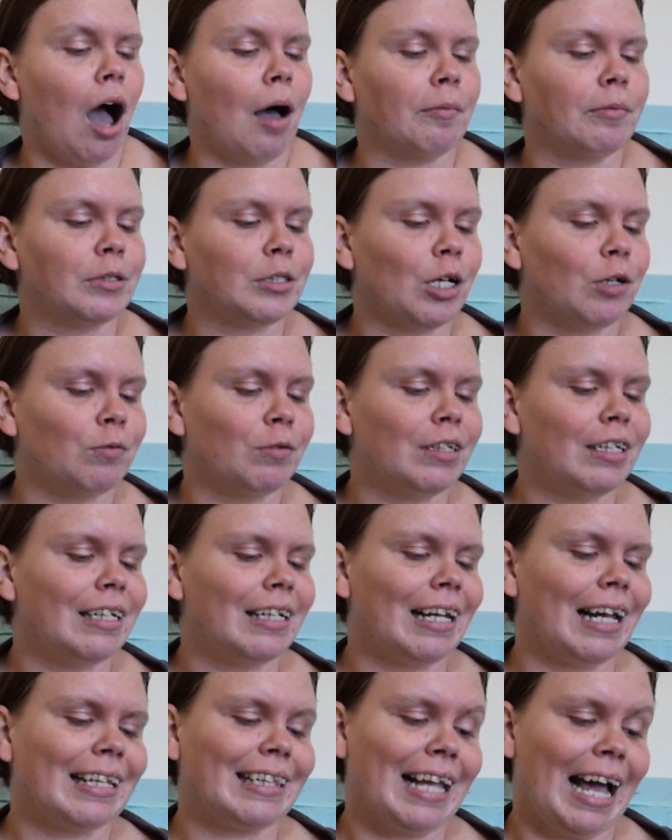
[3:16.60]
So I really
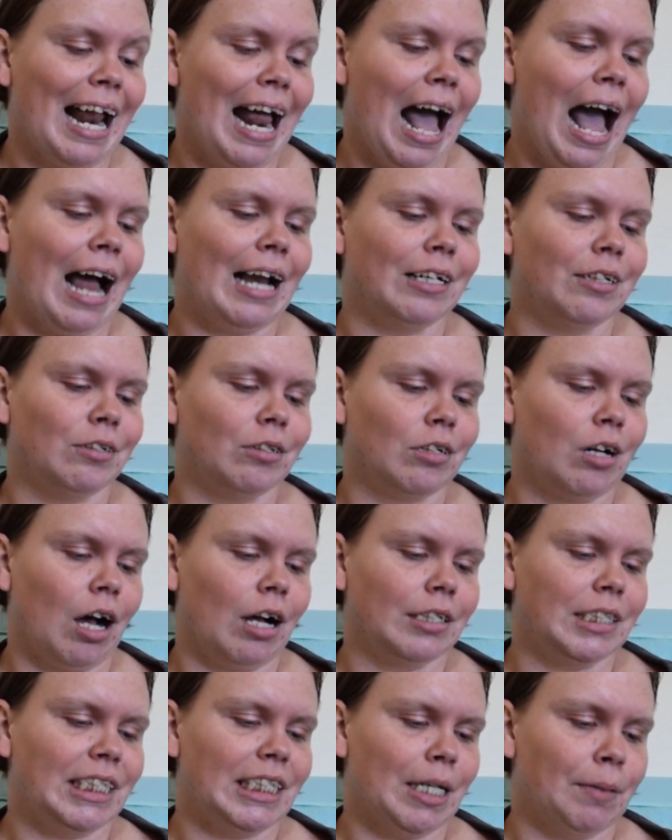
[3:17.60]
like that add-on
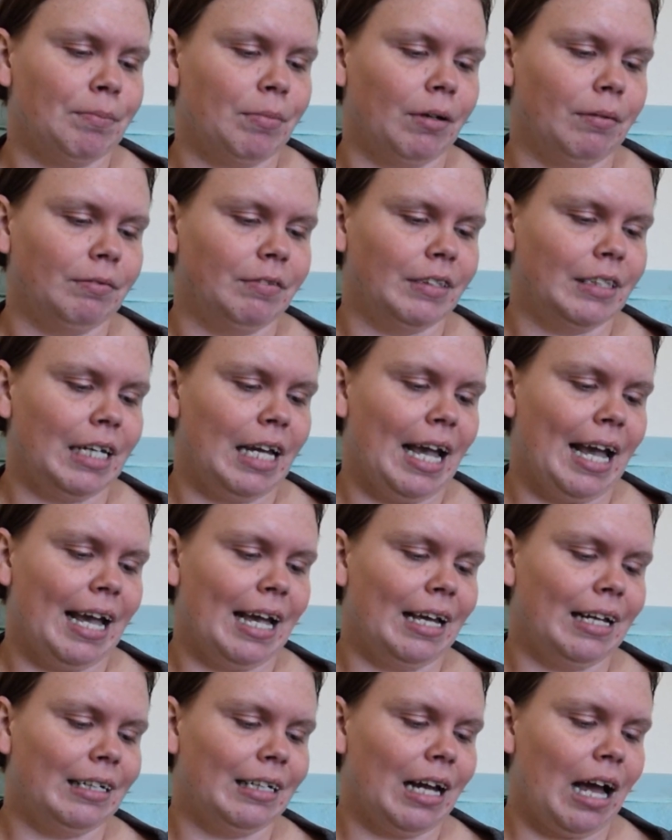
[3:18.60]
concept of it,
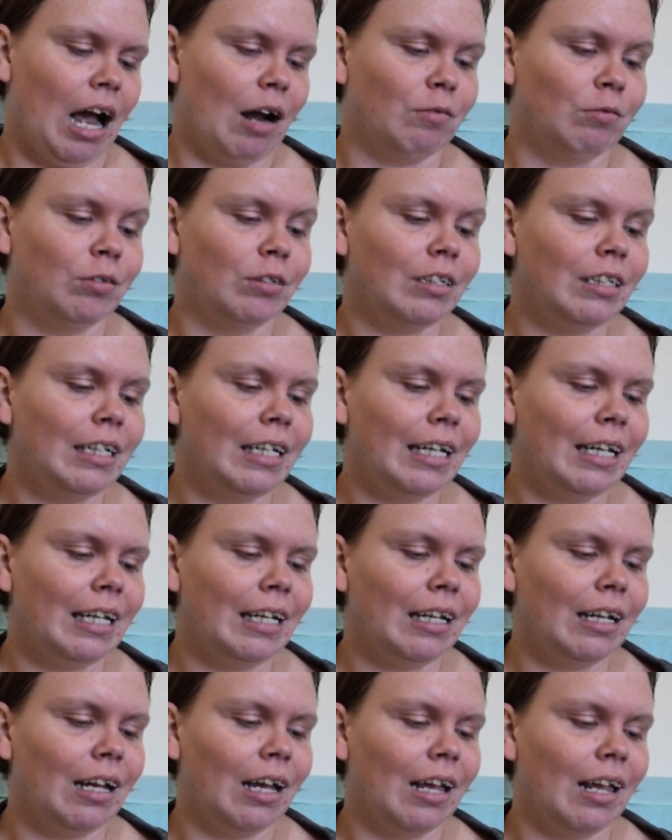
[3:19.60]
and I
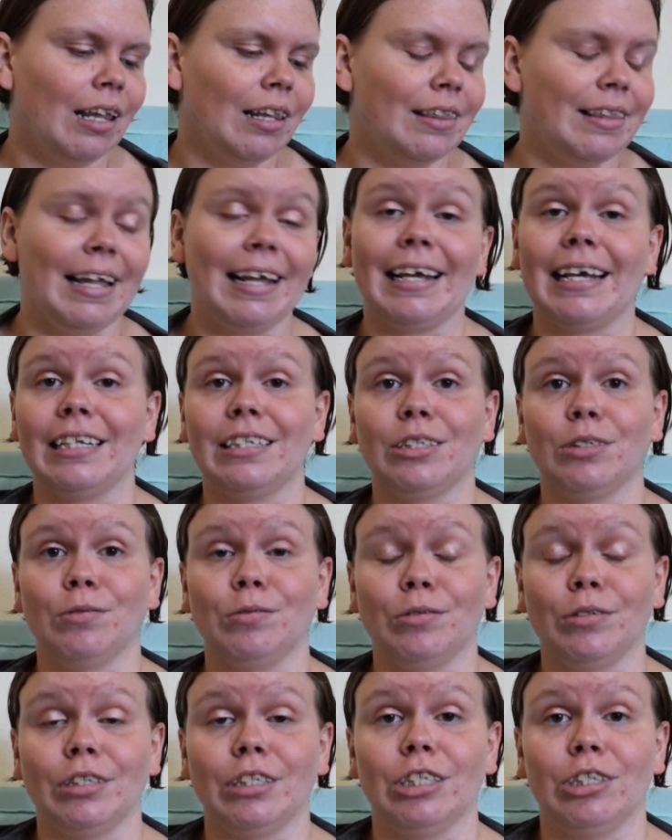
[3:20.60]
really think it's a
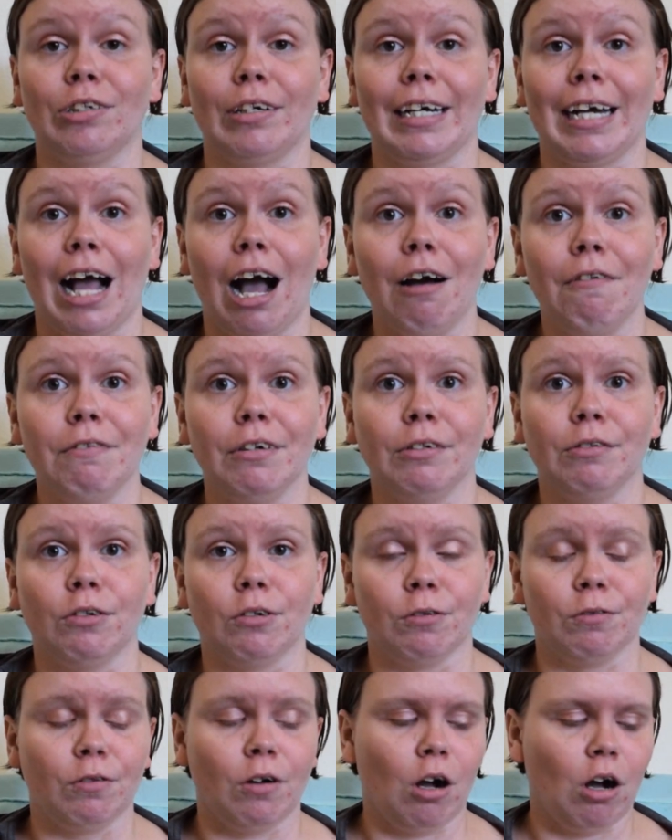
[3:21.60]
really great outfit for
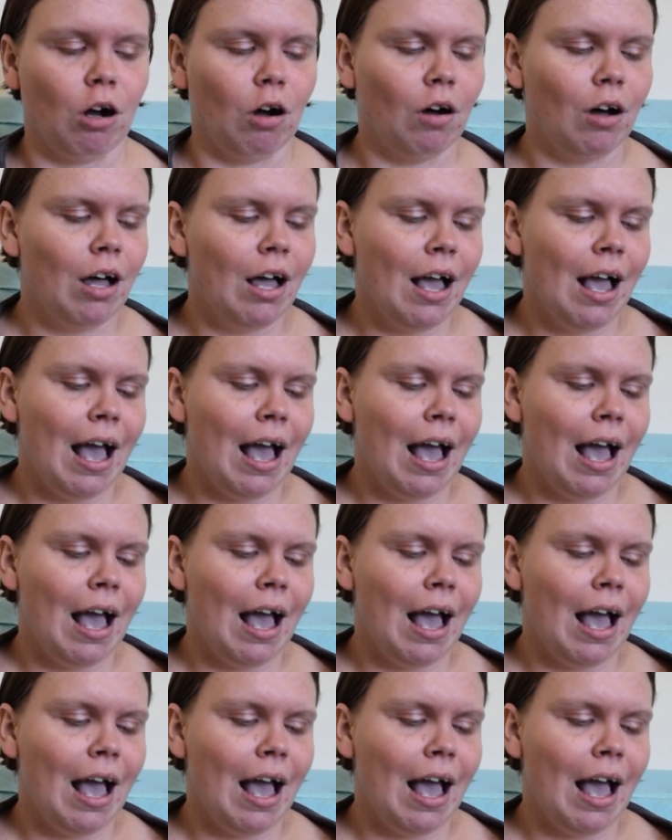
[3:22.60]
fall,